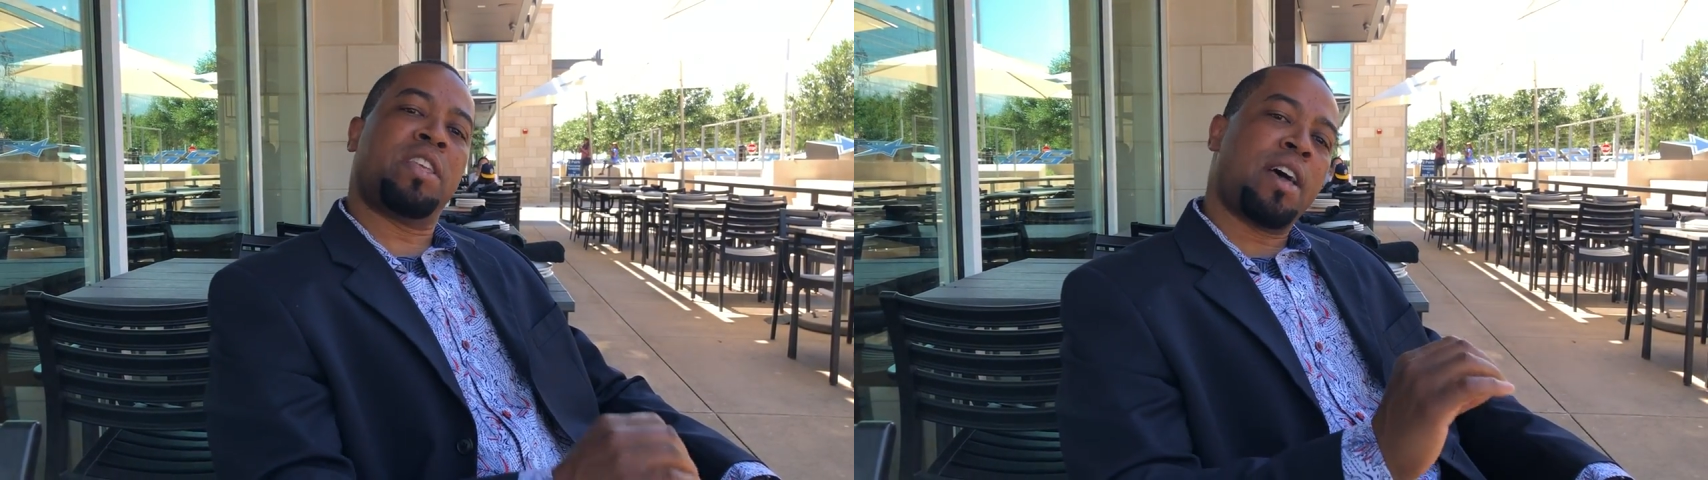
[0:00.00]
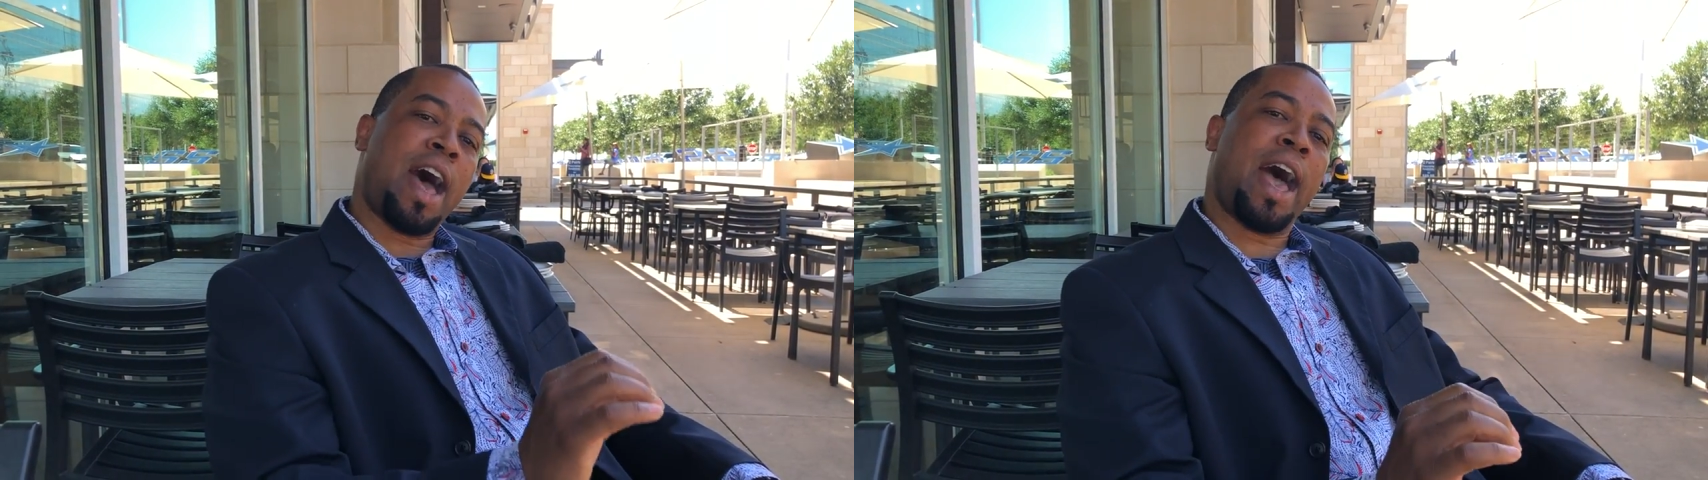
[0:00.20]

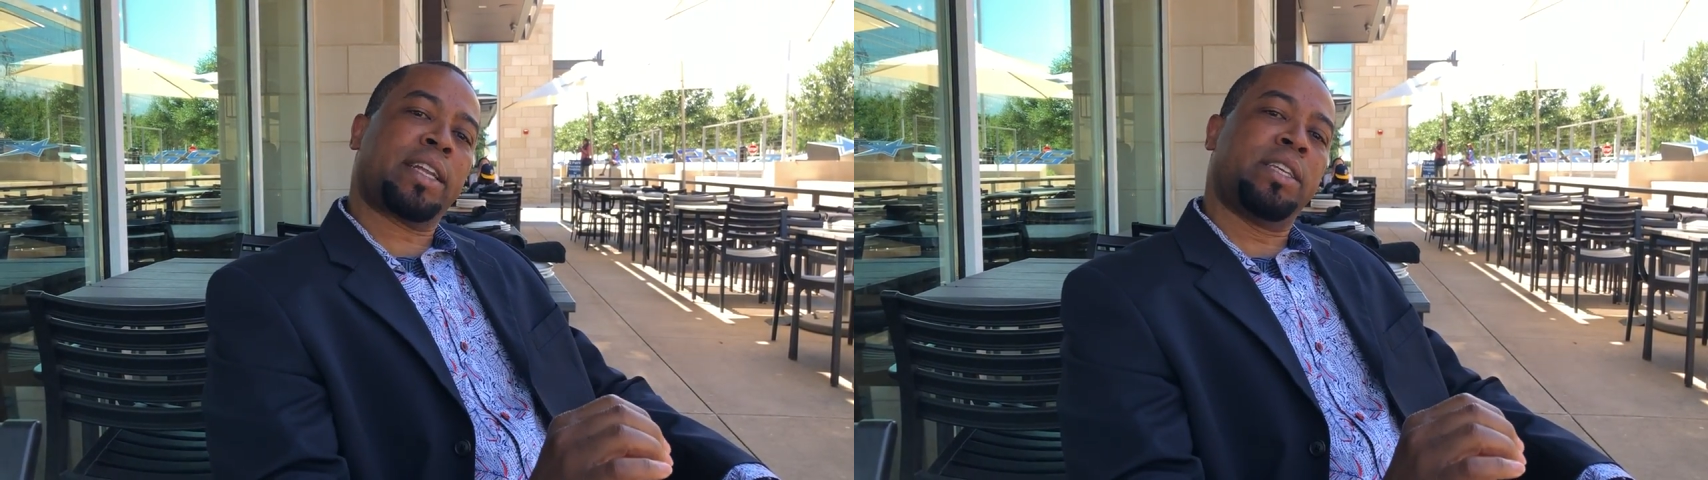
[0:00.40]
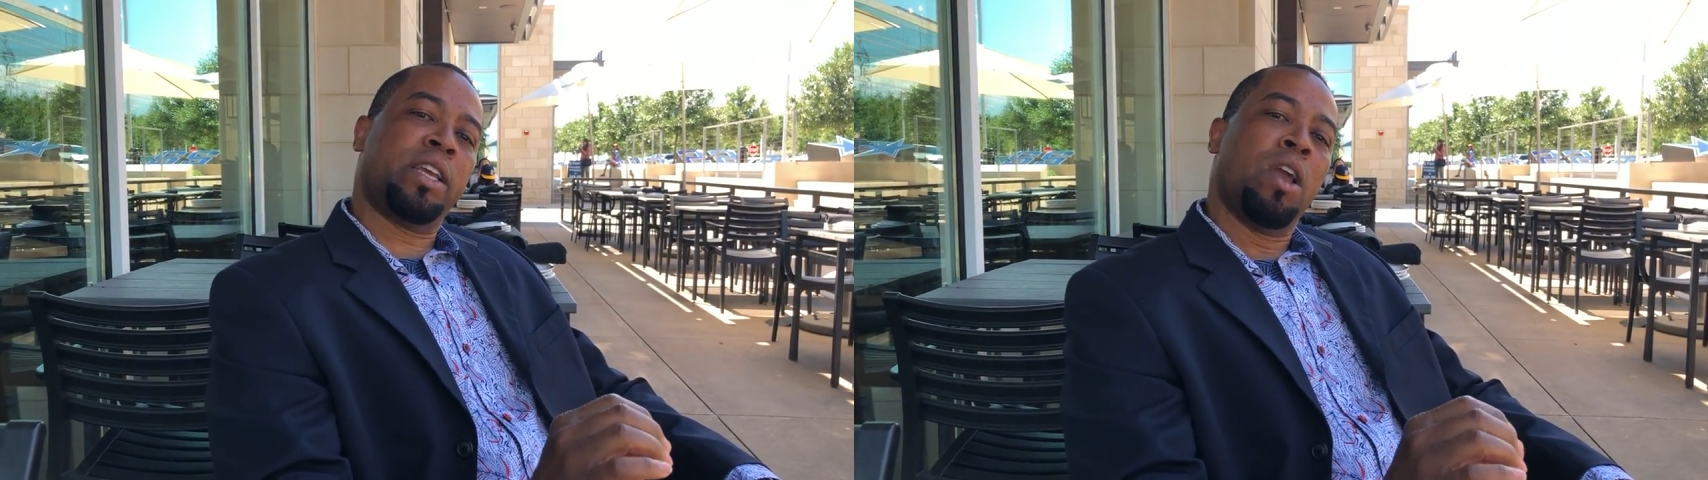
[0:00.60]
either
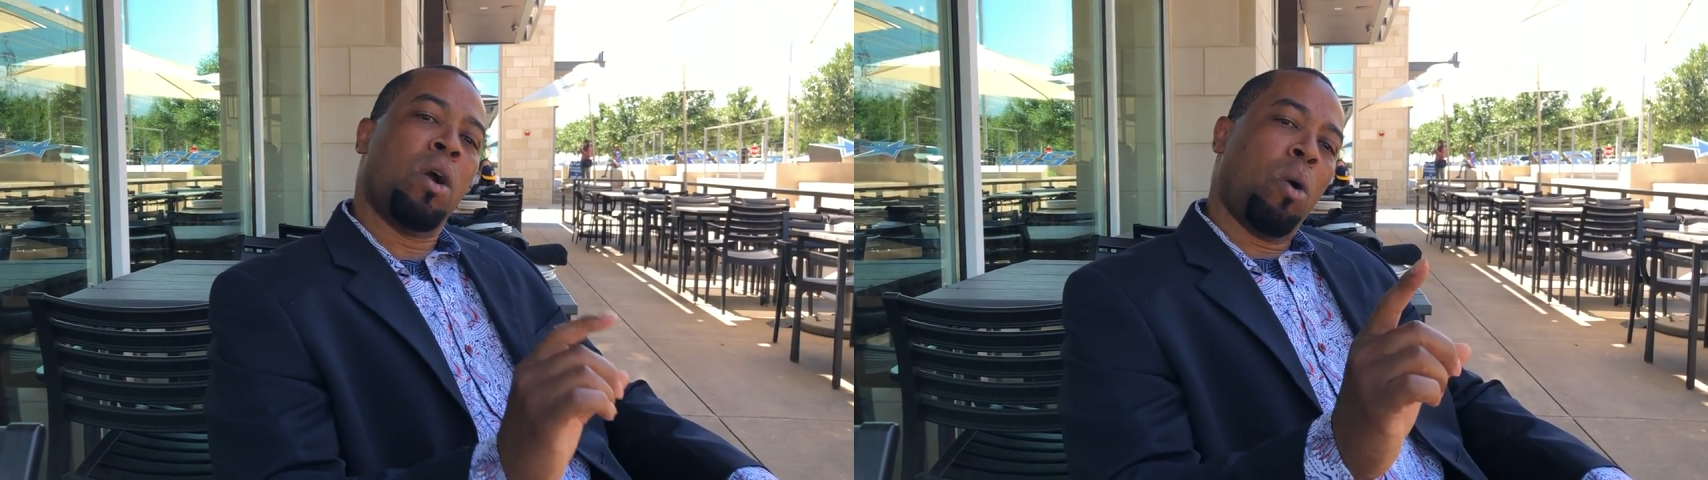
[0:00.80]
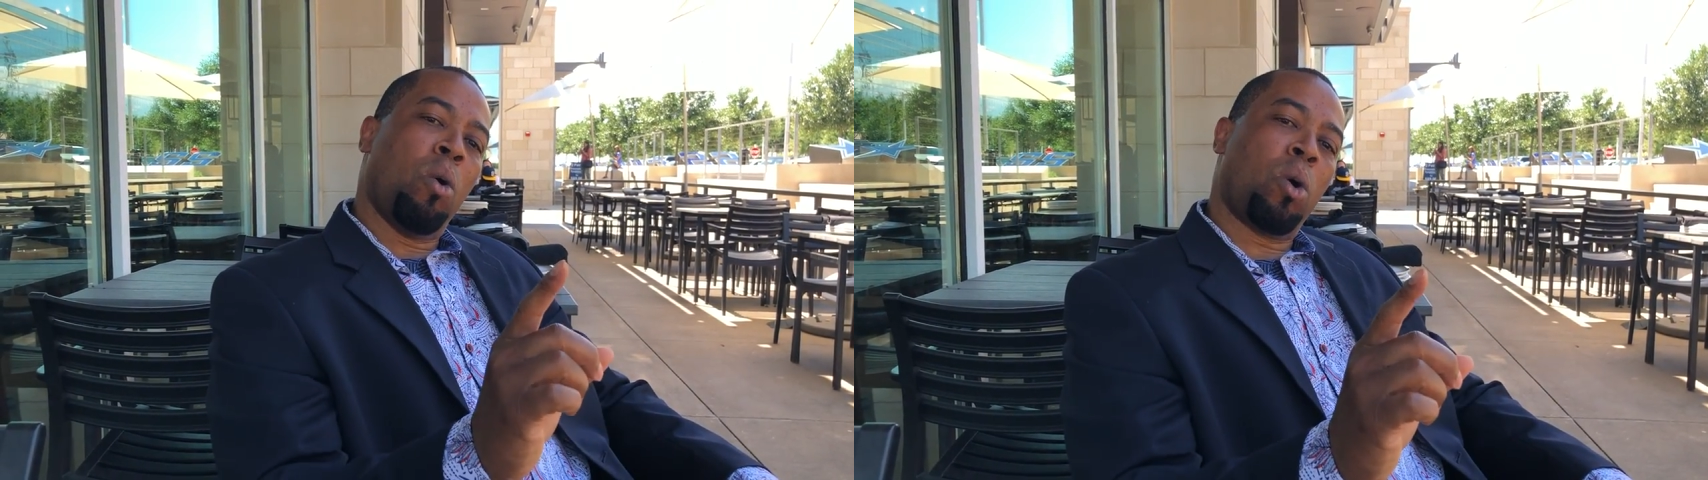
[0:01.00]
acting
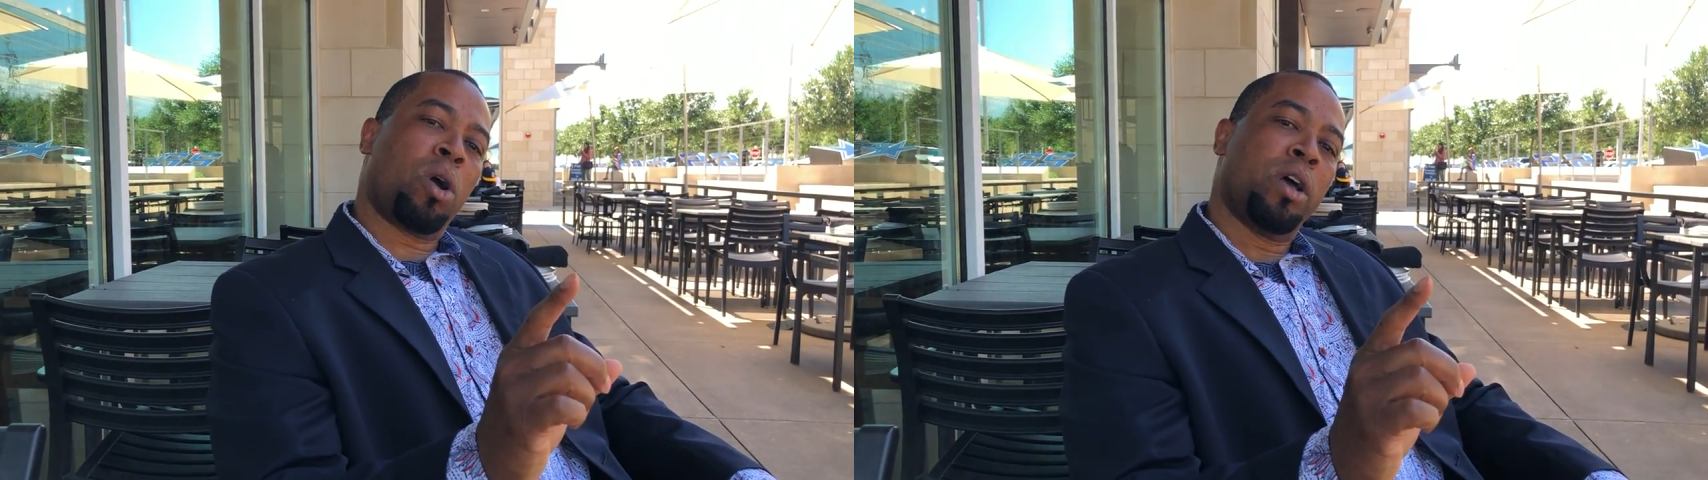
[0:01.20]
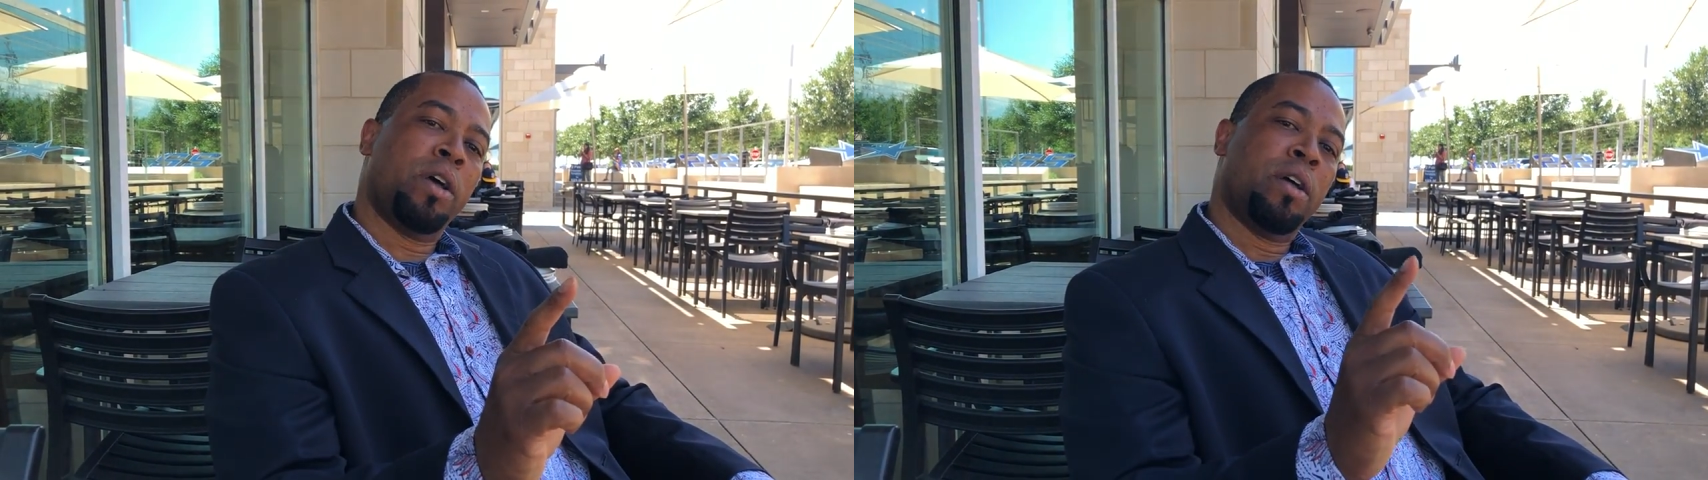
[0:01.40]
or